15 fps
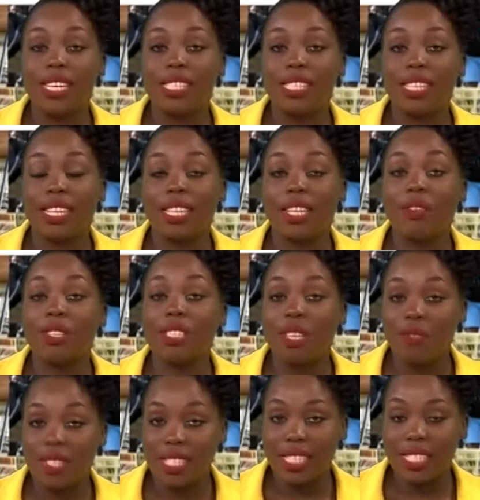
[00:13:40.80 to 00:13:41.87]
and Technical
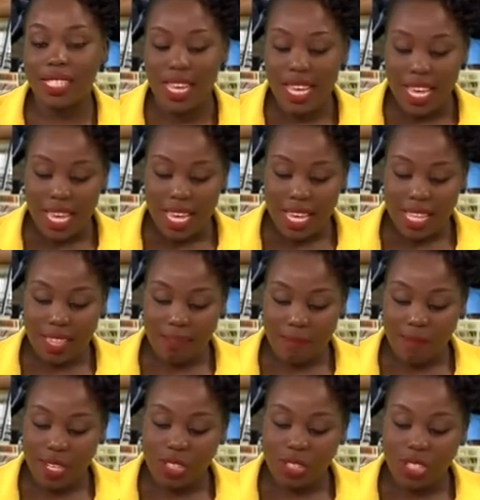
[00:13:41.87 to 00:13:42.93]
Services in the
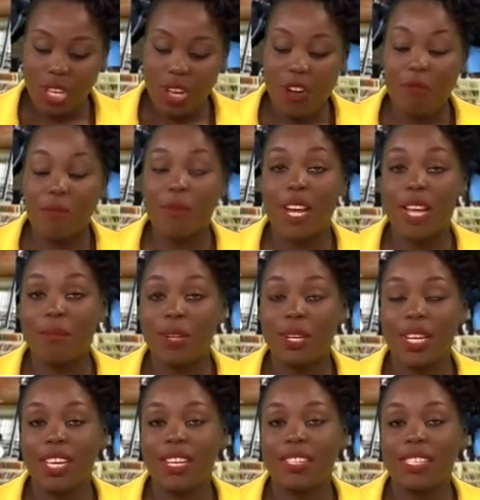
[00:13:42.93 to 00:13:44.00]
Ministry of
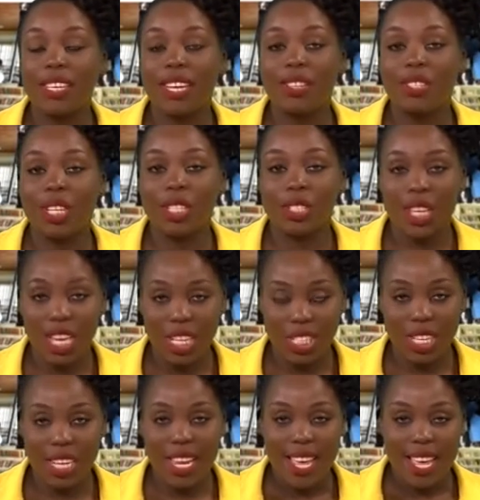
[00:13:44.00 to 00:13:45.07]
Primary and Secondary
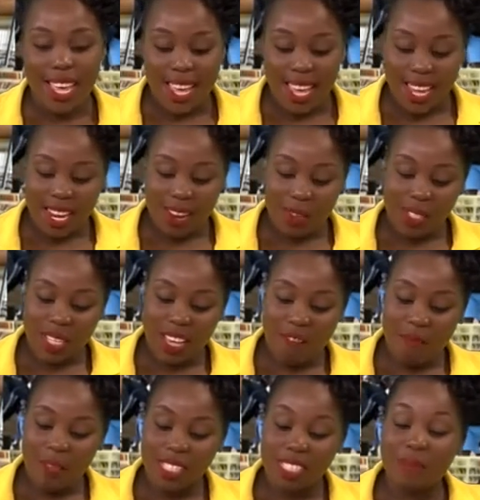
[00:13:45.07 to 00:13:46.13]
Education. And I also
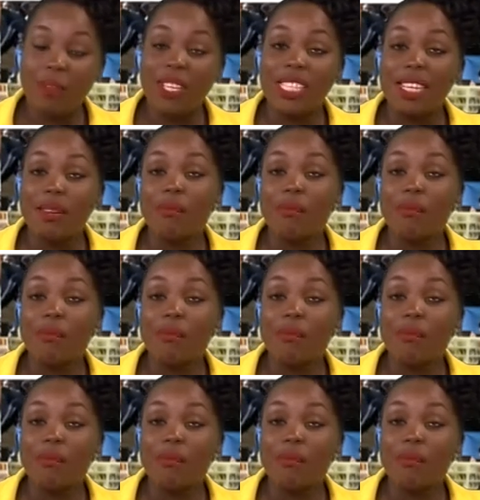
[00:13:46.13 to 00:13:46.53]
have Mr. Peter